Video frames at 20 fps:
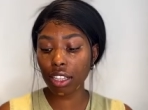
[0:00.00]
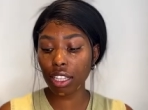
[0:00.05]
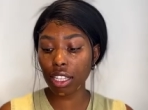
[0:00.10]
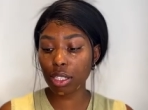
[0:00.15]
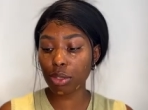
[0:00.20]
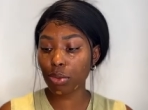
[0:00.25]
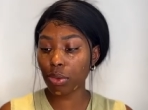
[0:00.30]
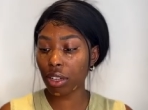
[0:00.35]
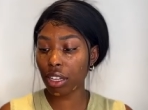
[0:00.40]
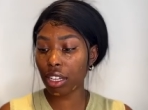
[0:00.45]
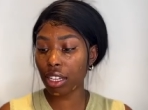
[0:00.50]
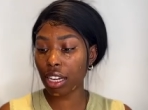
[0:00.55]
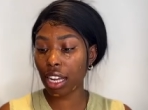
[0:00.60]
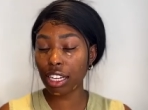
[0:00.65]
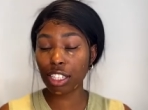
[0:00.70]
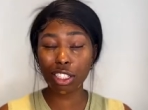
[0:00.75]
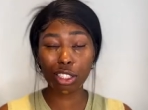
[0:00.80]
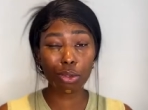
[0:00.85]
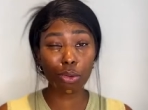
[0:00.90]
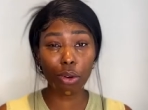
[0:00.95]
This one, I
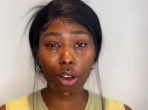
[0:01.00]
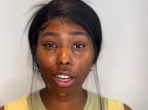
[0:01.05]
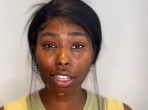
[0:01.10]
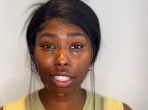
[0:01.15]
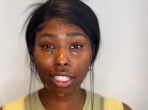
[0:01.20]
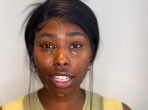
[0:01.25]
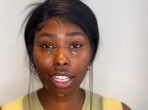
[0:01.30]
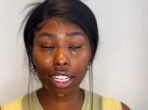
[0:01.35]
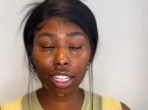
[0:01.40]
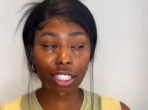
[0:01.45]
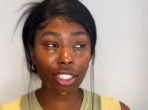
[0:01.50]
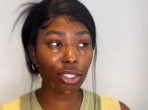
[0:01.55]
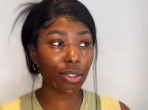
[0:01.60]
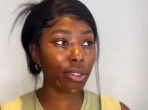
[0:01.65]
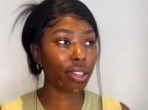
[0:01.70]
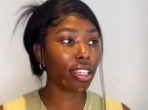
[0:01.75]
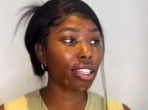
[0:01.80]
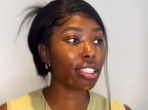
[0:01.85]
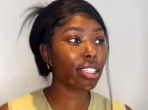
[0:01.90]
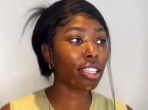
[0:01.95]
just washed it, so
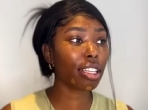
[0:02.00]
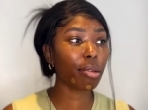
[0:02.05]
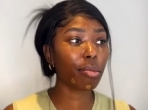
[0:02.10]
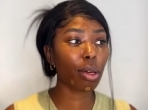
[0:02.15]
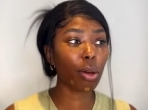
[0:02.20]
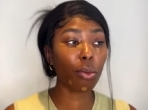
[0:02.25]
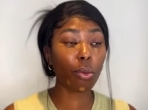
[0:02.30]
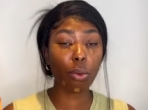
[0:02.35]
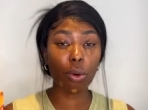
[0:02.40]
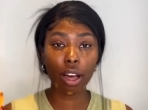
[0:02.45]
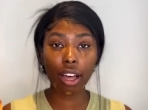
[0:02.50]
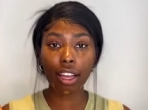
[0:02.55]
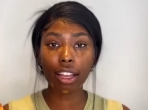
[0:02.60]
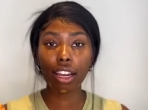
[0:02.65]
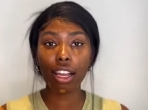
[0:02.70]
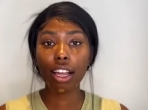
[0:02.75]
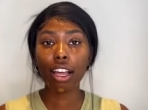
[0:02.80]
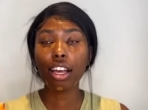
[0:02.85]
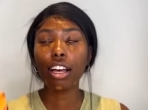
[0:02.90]
it is a little bit wet.